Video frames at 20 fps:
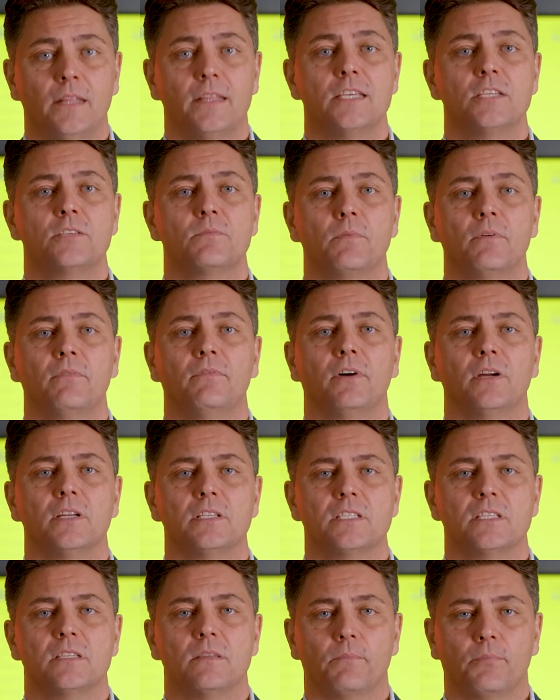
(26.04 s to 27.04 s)
This
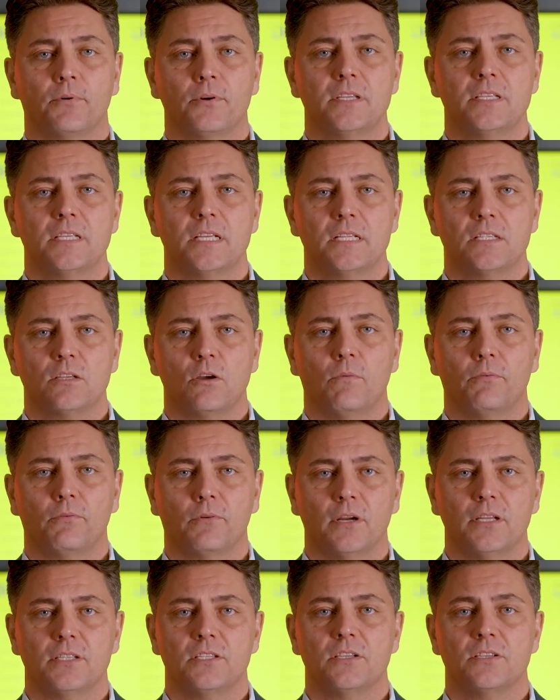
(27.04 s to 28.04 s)
provides the precinct
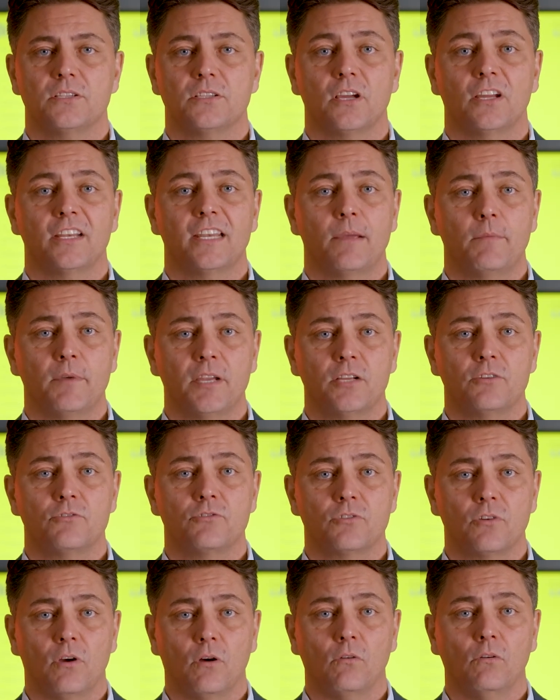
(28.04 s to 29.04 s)
operators dynamic
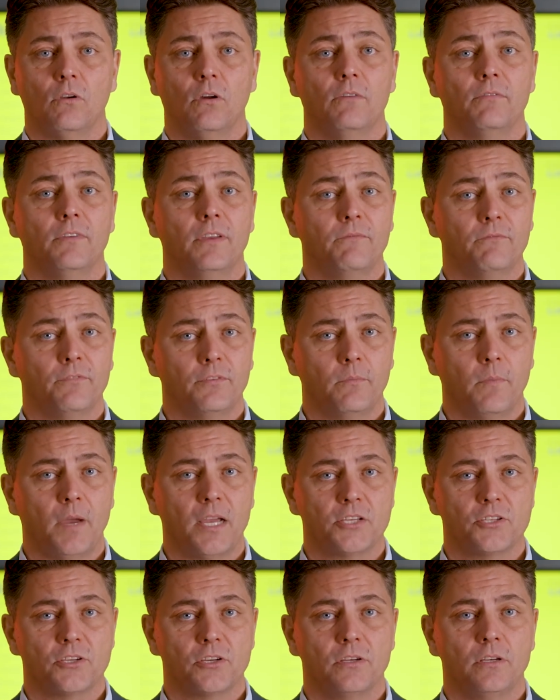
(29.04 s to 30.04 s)
control of
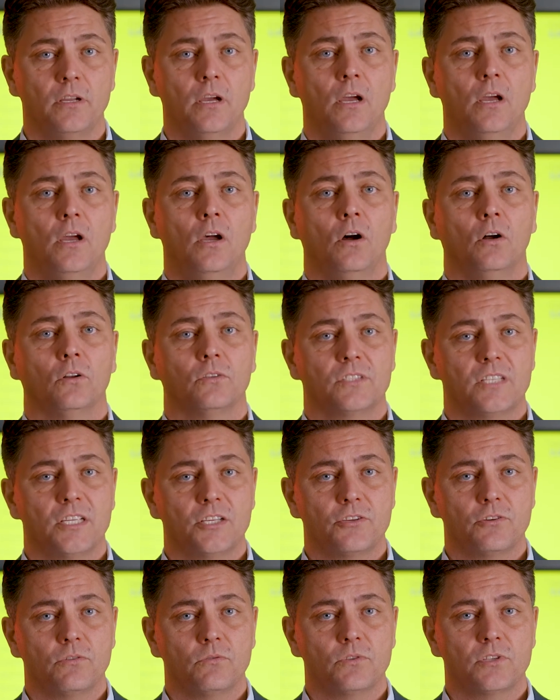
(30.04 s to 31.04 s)
information on
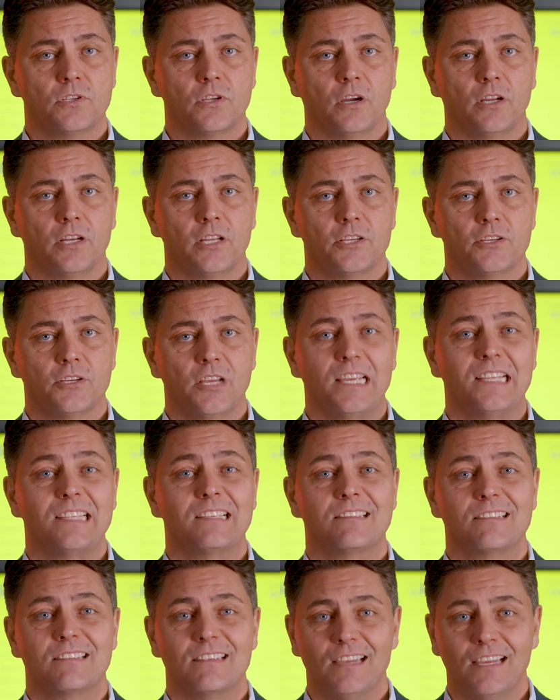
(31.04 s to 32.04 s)
digital signage
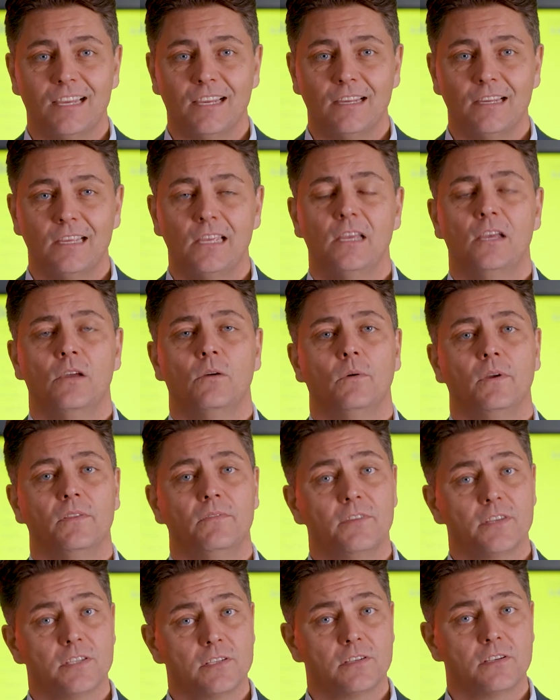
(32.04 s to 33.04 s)
in sync with
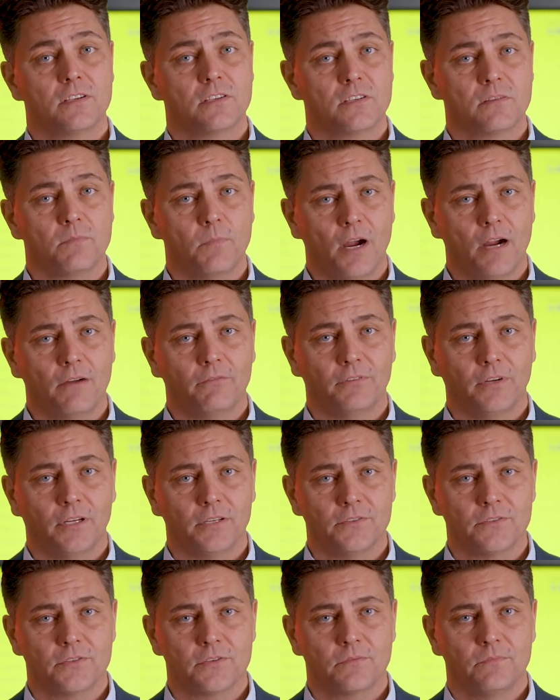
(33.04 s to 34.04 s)
visitors'
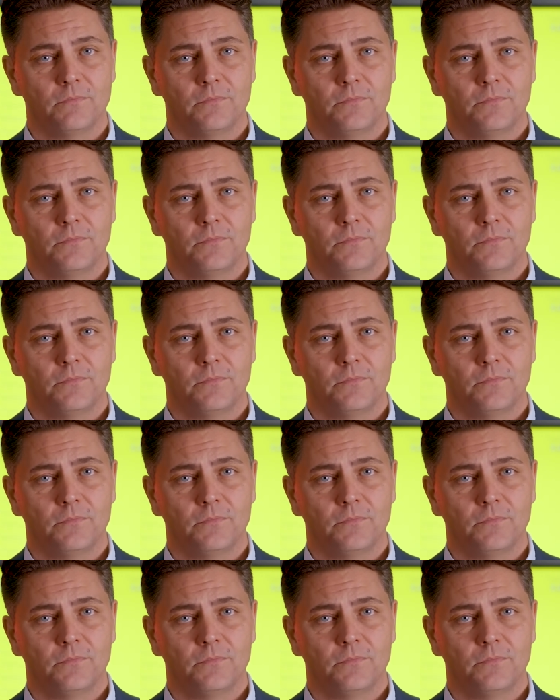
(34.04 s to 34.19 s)
smartphones.